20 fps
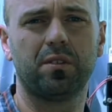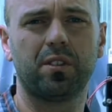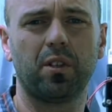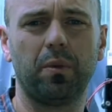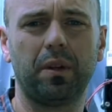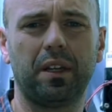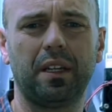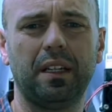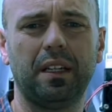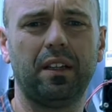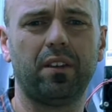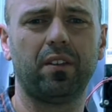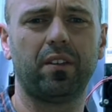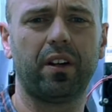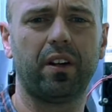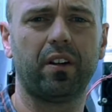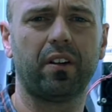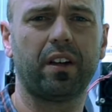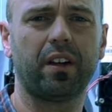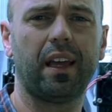so we can either
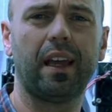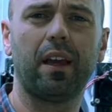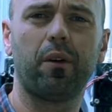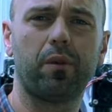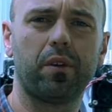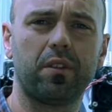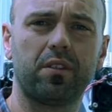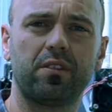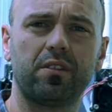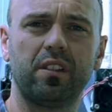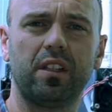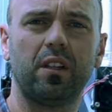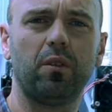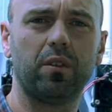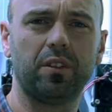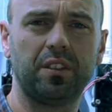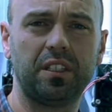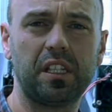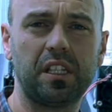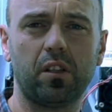irrigate with city,
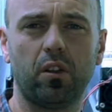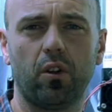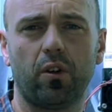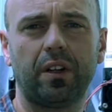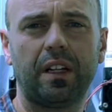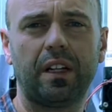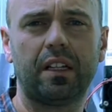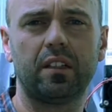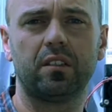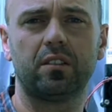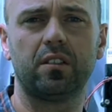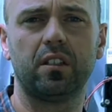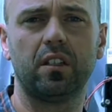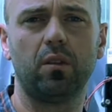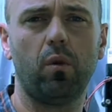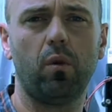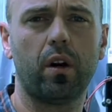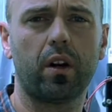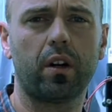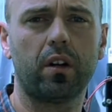dechlorinated city
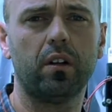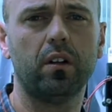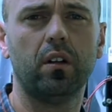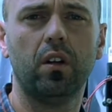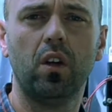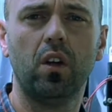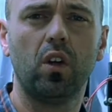water,